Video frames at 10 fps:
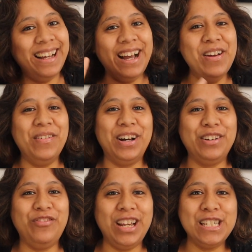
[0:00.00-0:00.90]
I'm
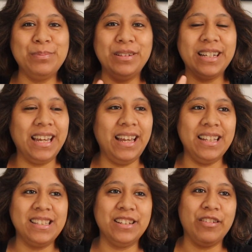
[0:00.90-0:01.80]
on Facebook,
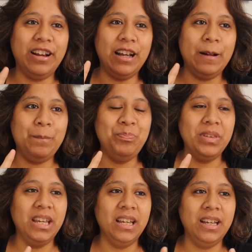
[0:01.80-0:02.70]
Instagram,
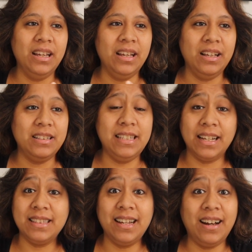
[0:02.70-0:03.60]

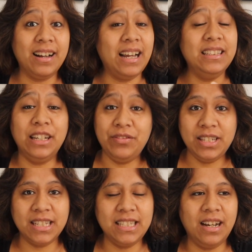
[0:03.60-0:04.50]
TikTok. I love
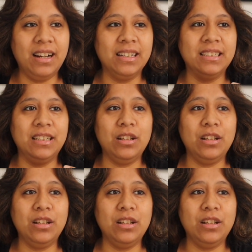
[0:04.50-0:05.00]
TikTok.